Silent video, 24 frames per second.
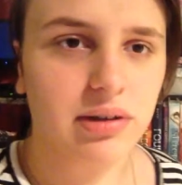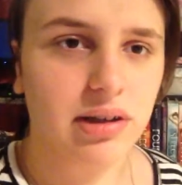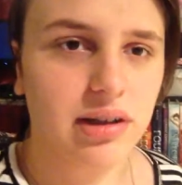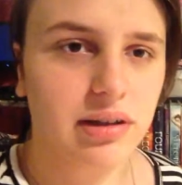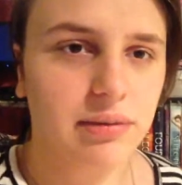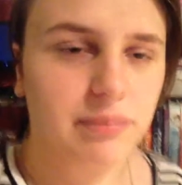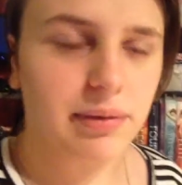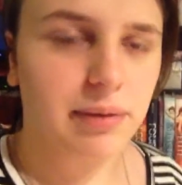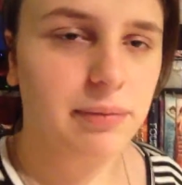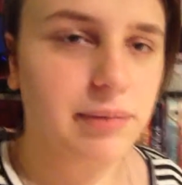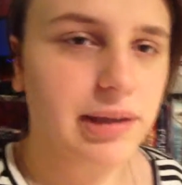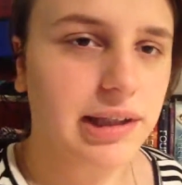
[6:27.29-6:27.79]

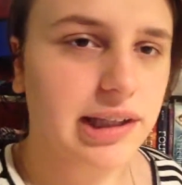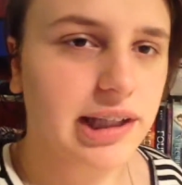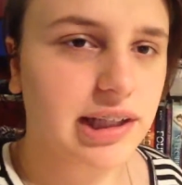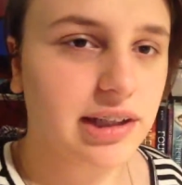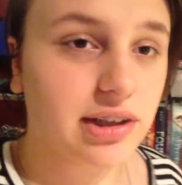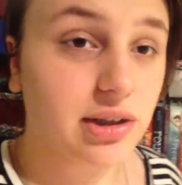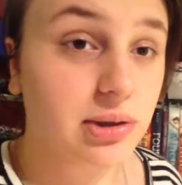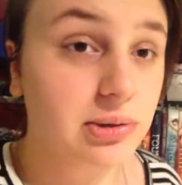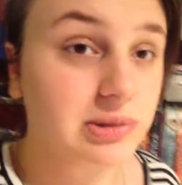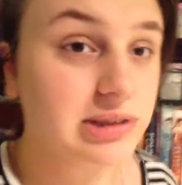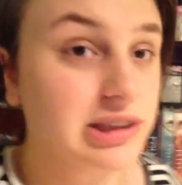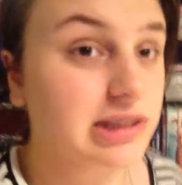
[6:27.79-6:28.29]
Wilhelm. I mean, they'd
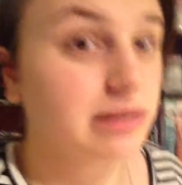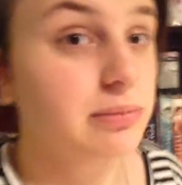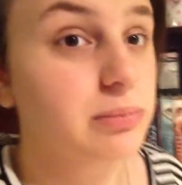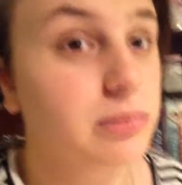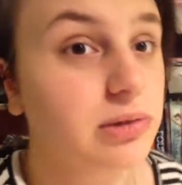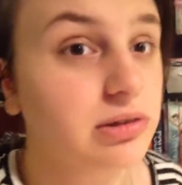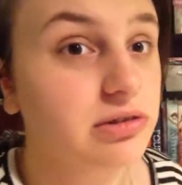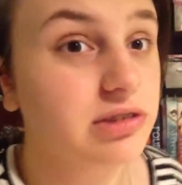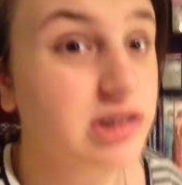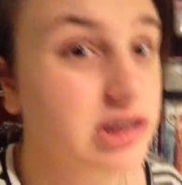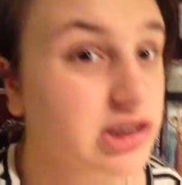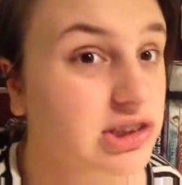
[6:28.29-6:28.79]
go see a
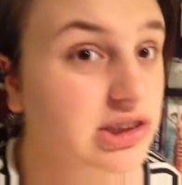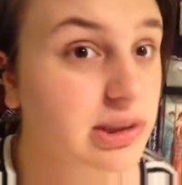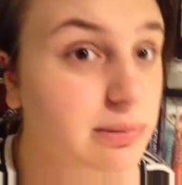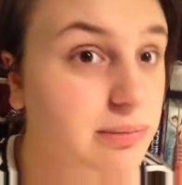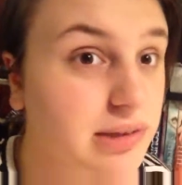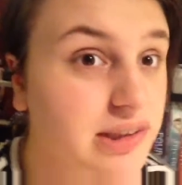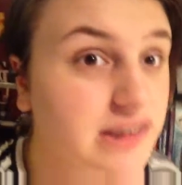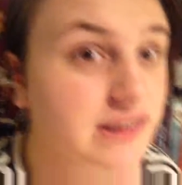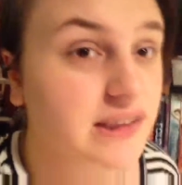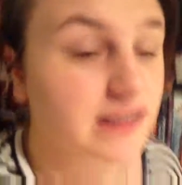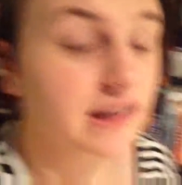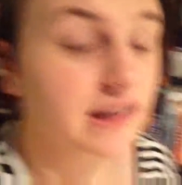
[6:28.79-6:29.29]
movie or something